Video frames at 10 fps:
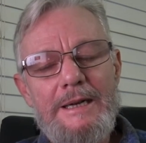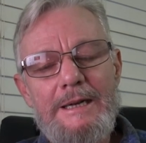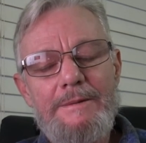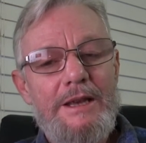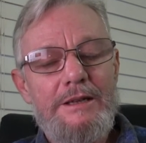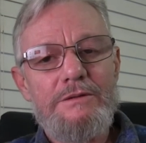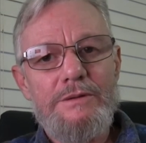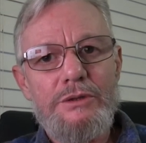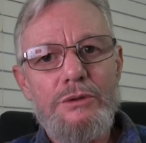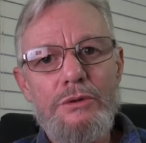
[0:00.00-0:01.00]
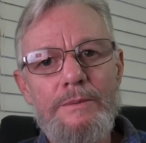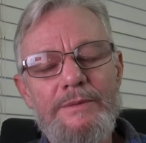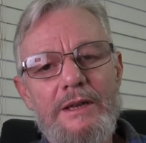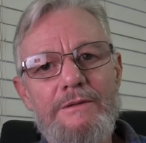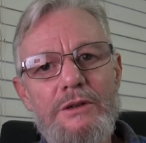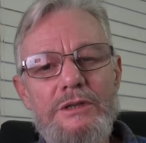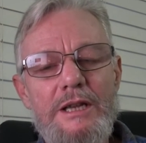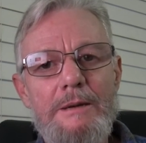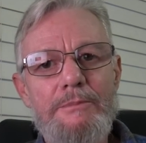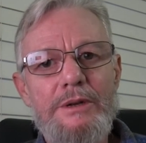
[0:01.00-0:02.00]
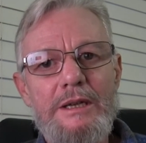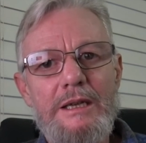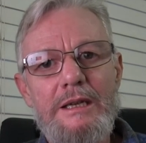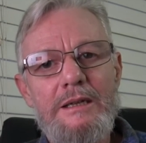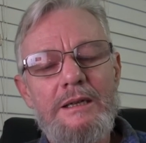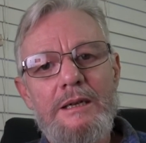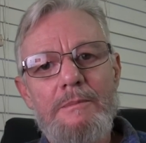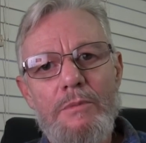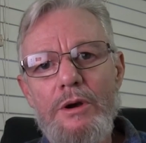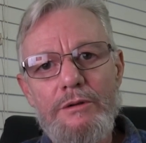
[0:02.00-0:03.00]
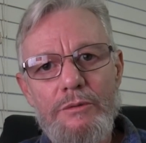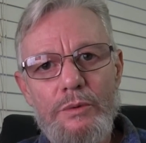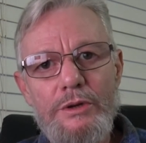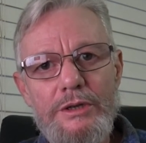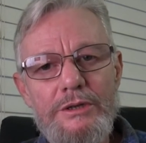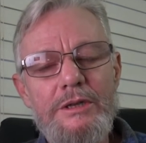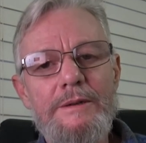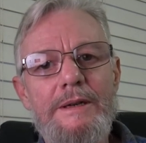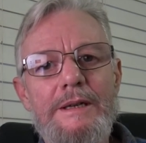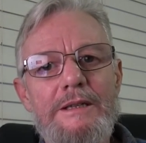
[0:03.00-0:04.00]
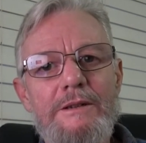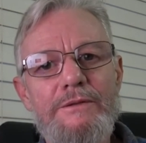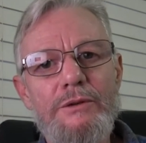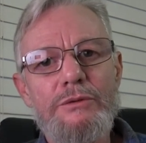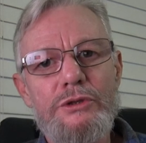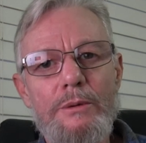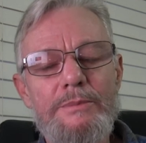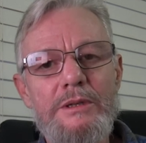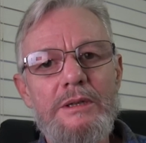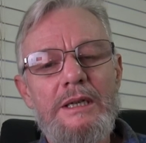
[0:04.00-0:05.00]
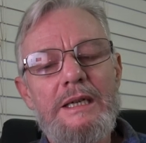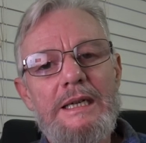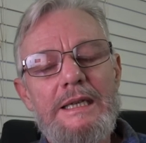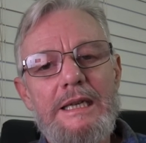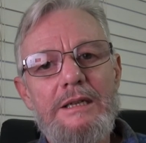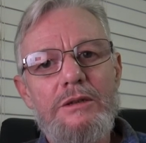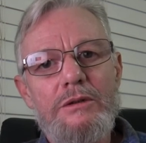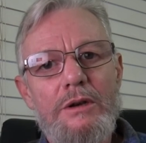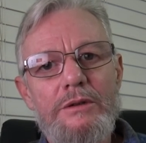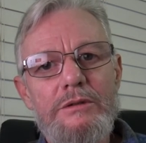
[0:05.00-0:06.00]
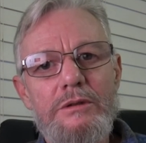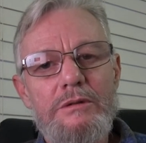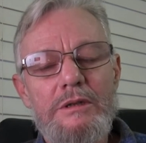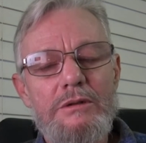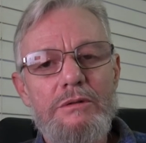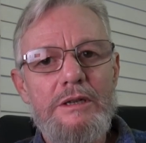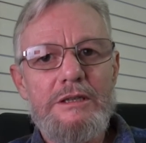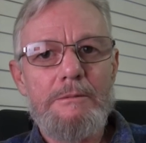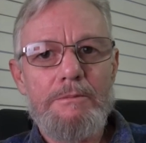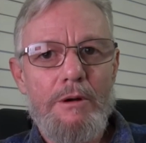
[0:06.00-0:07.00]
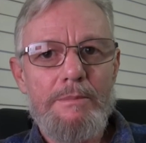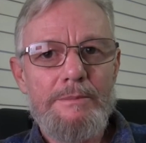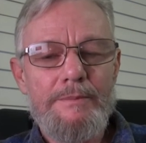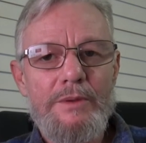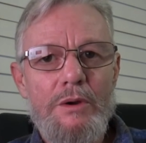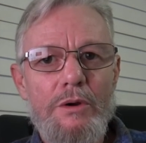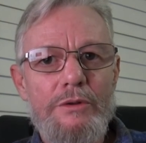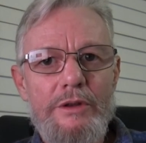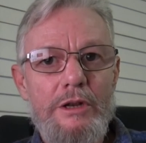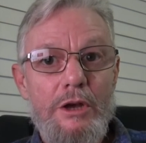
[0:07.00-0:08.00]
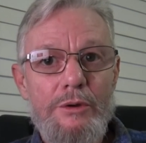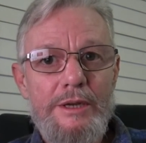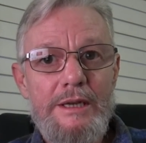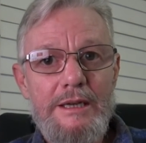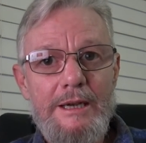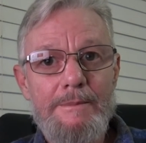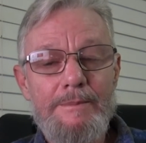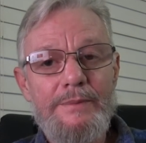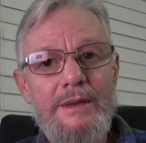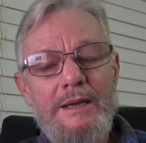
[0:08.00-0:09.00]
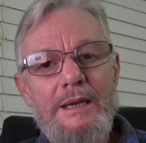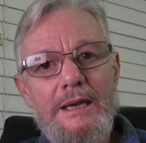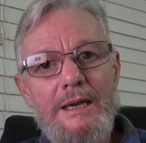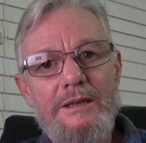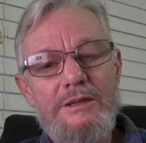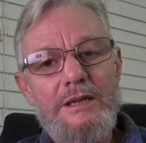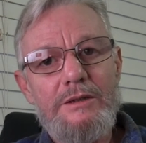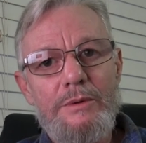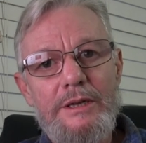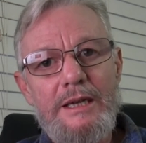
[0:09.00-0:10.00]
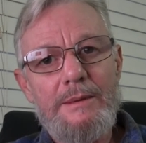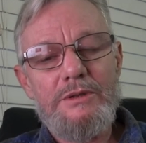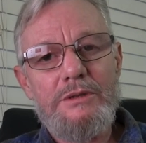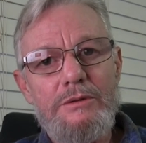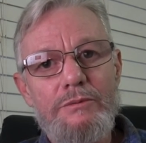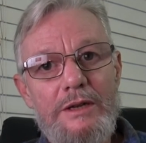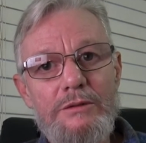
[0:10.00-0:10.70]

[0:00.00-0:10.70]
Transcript: That is for sure. If you start bringing in migrant workers to fill jobs, then you're going to increase the problem on the low income sector when it comes to